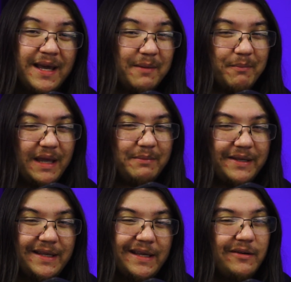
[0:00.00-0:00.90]

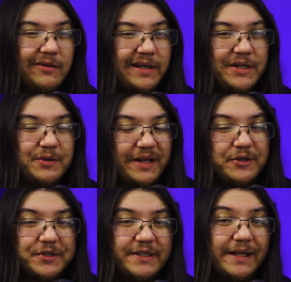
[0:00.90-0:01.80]
Maybe it'll get you
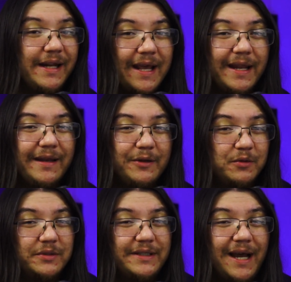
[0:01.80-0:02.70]
interested and
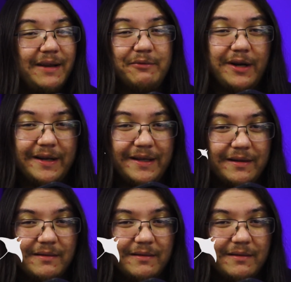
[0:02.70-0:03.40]
you'll dive right in.